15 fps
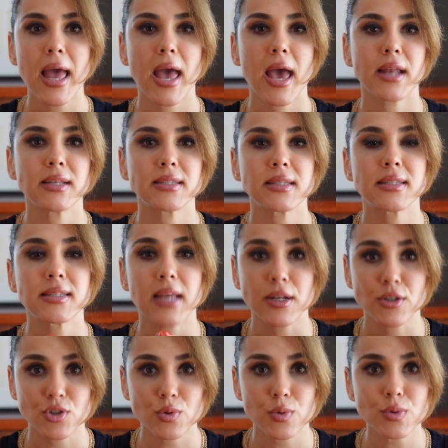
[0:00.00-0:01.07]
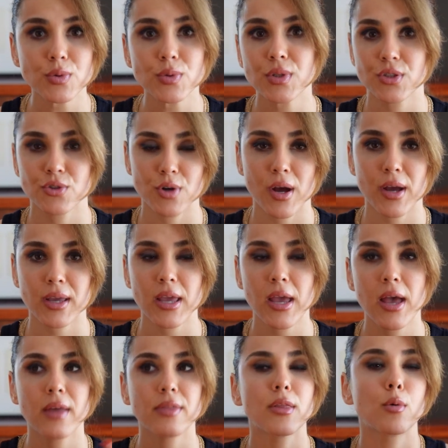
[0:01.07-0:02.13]
and is essential to strike
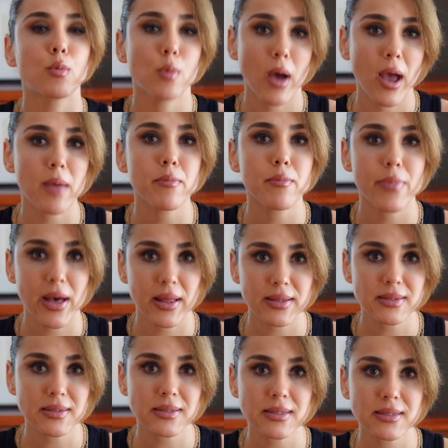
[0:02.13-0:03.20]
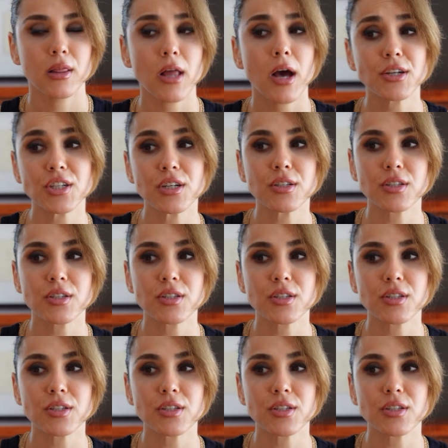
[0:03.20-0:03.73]
the right balance. Larger